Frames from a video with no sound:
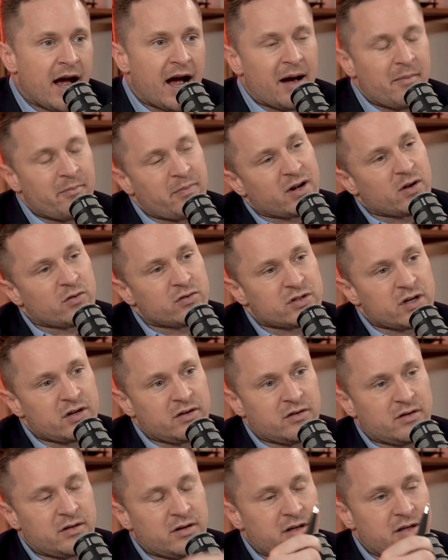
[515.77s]
But also
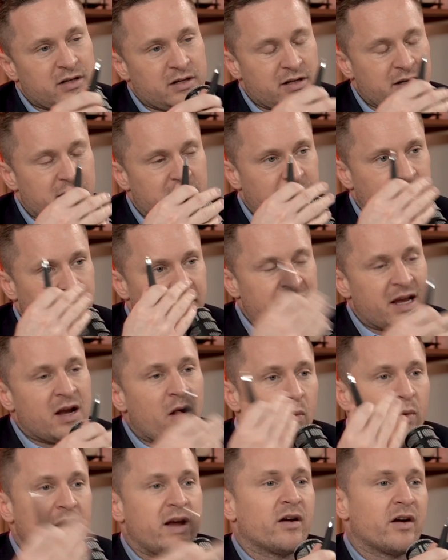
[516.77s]

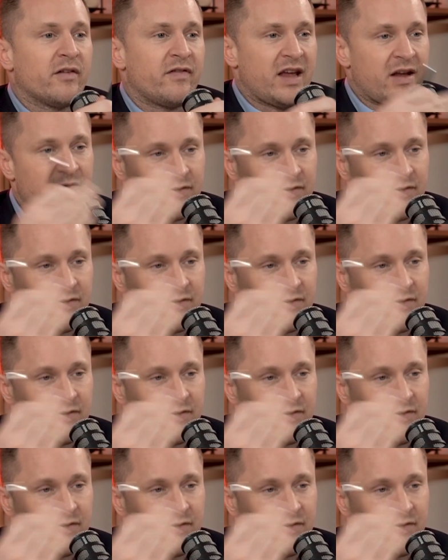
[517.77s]
being aware of